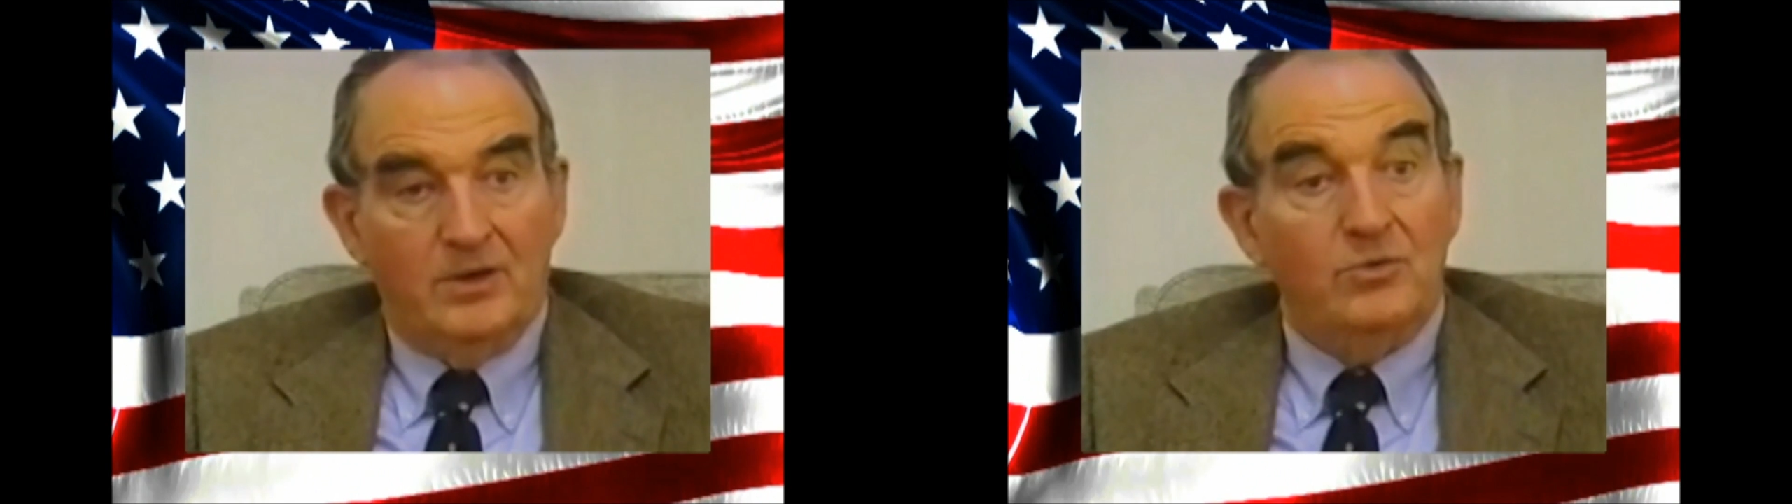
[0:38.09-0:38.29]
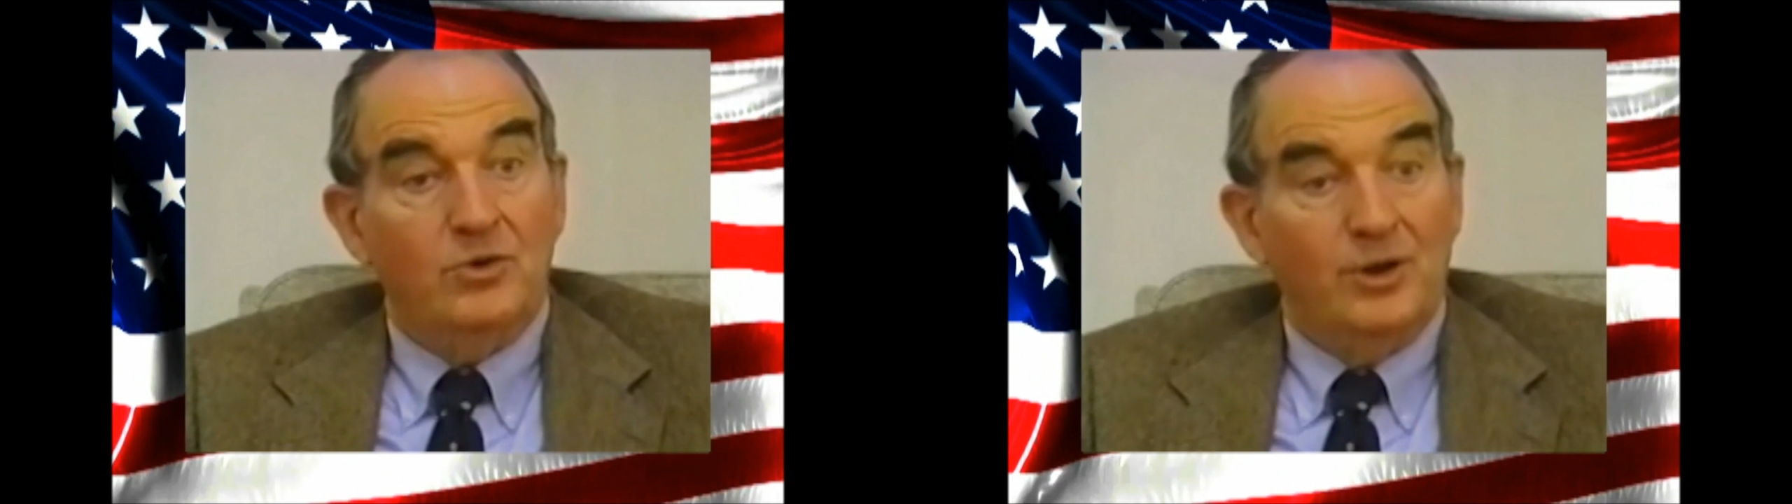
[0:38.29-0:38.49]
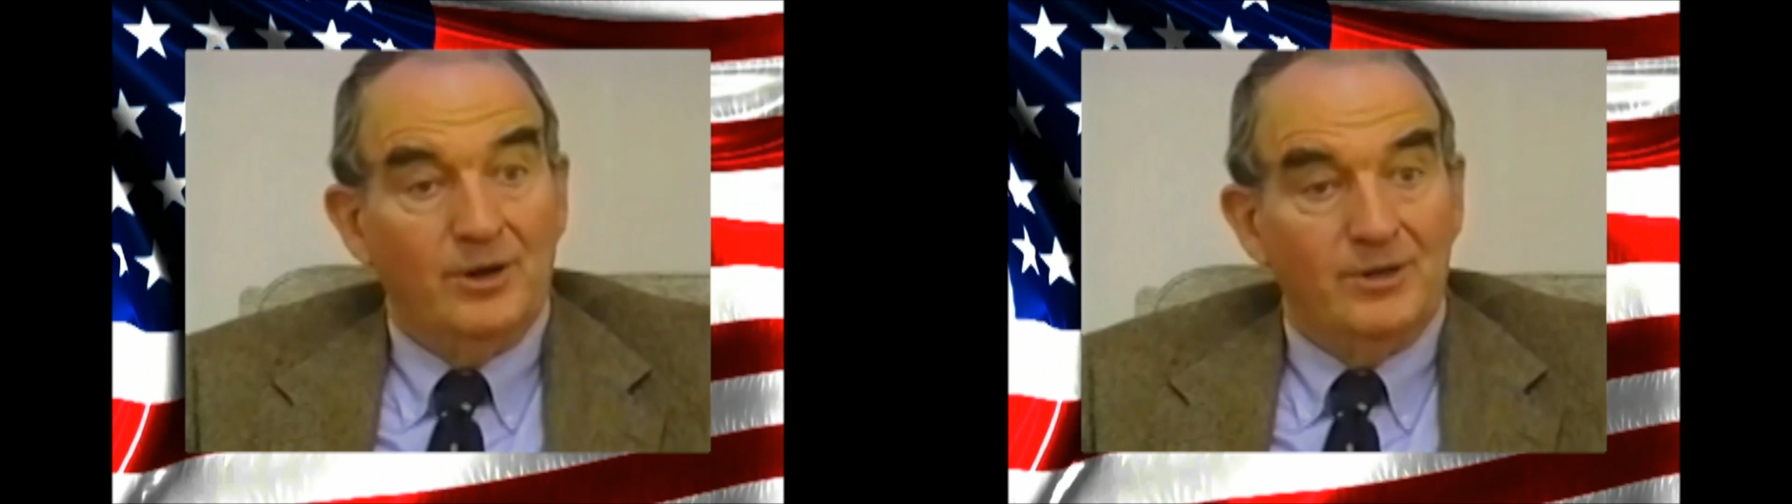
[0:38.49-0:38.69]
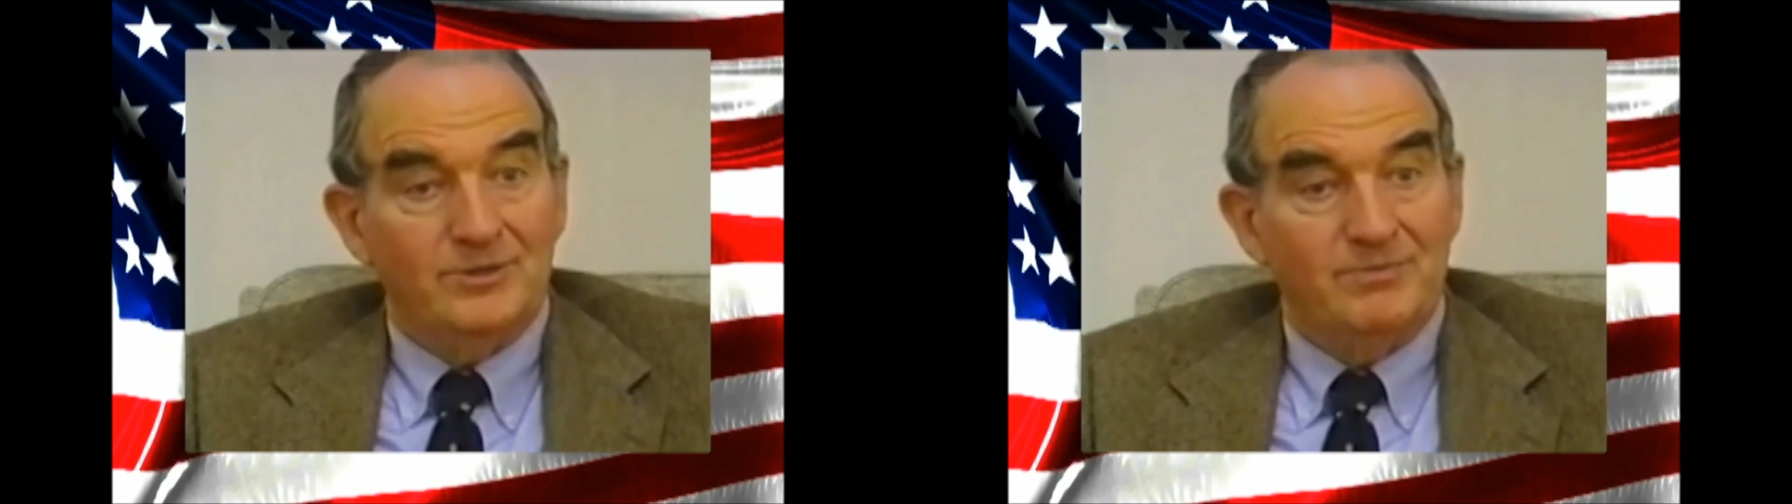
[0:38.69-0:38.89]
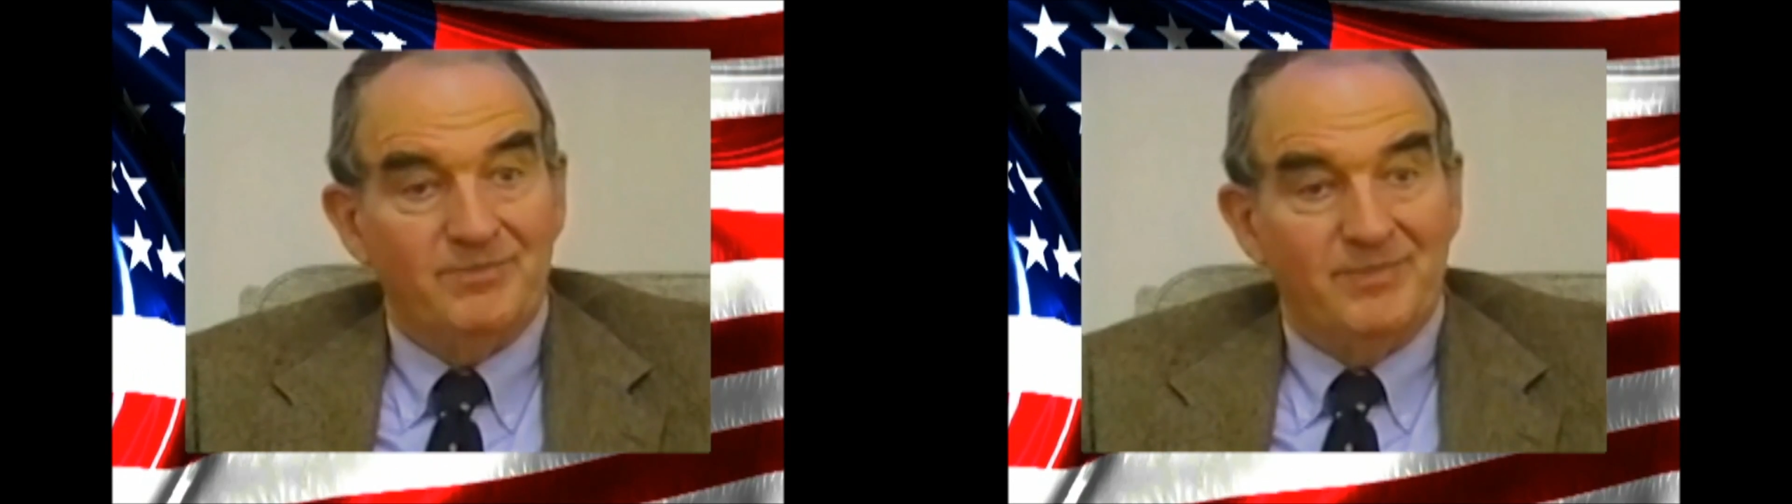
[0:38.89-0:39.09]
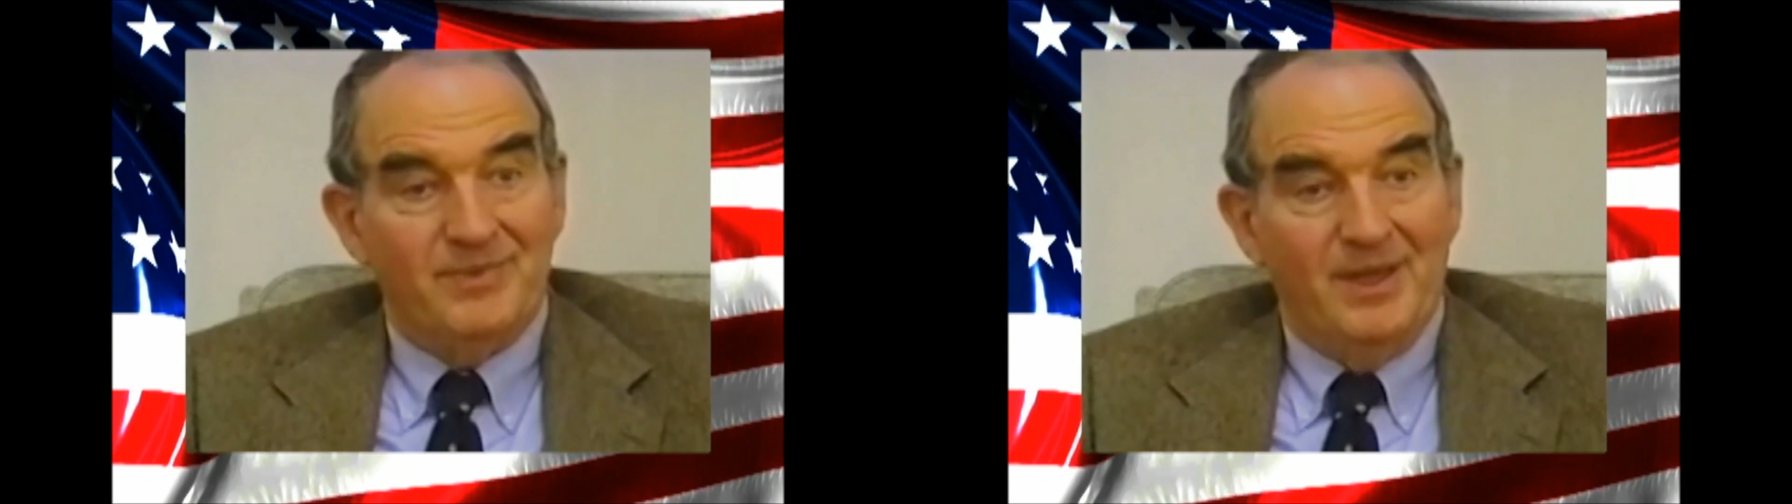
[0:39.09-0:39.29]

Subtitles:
do-gooders